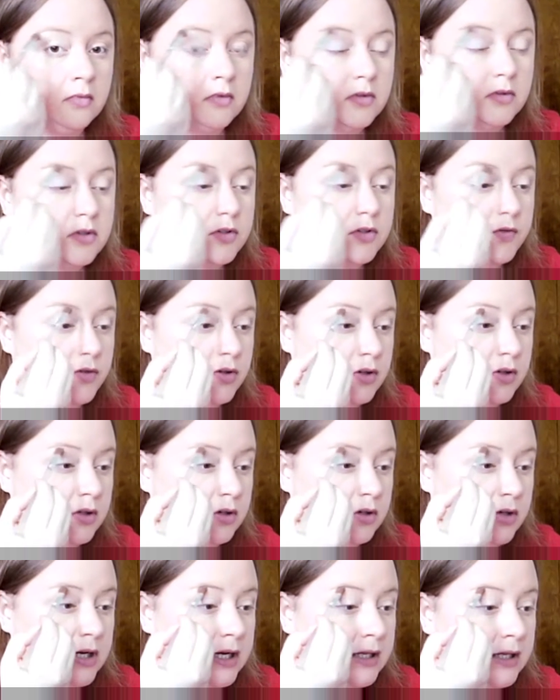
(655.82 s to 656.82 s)
Just for a
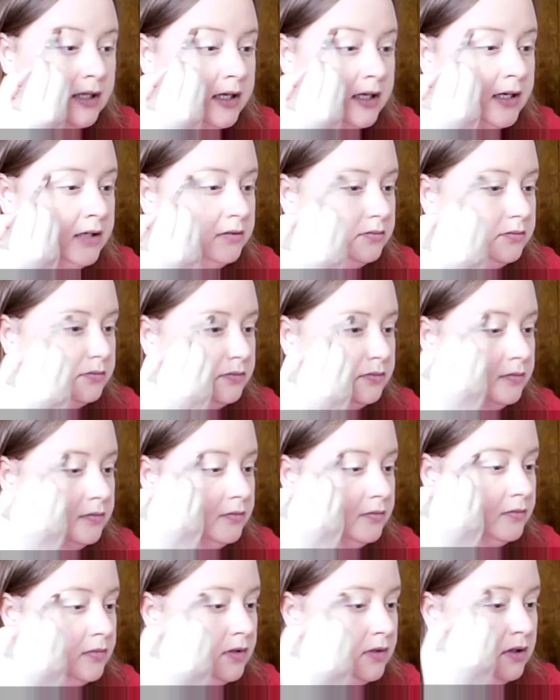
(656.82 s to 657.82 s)
little highlight.
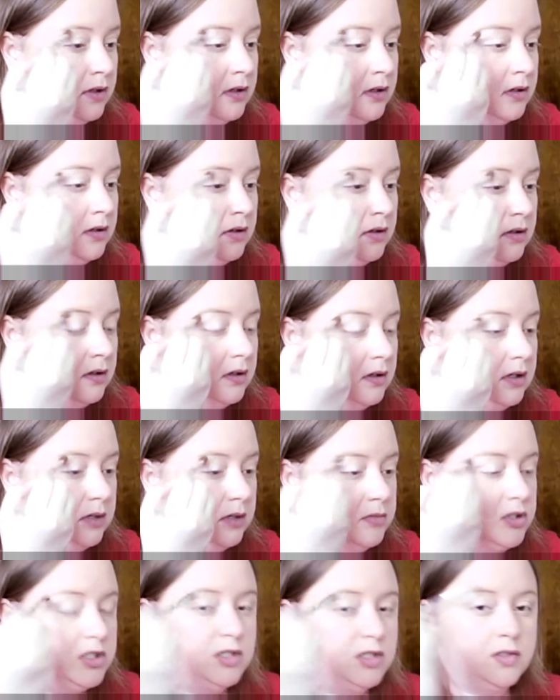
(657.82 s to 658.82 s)
I'm
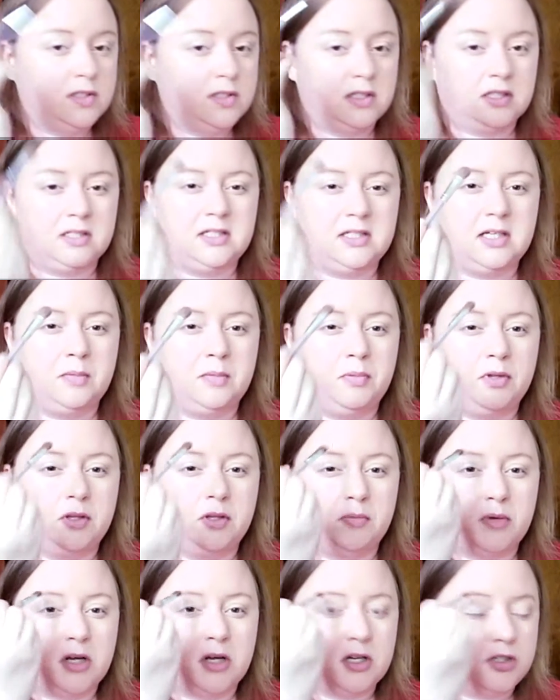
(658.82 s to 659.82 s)
just using the tip of the
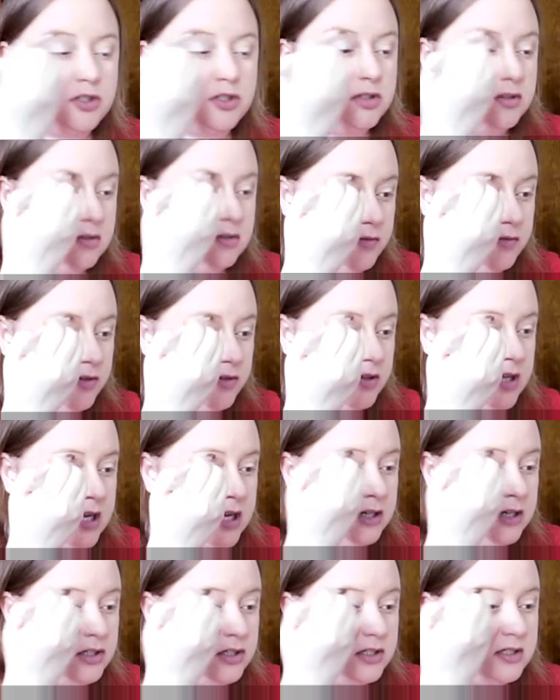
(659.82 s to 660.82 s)
brush for that.
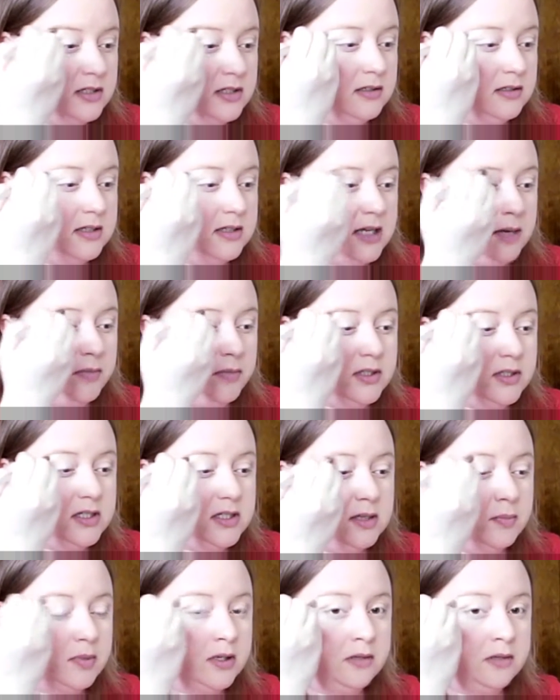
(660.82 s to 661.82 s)
I just dab the
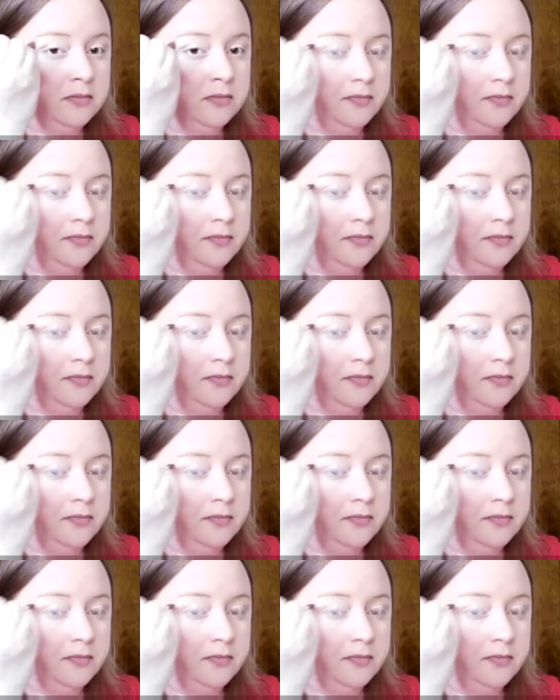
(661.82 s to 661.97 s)
tip in.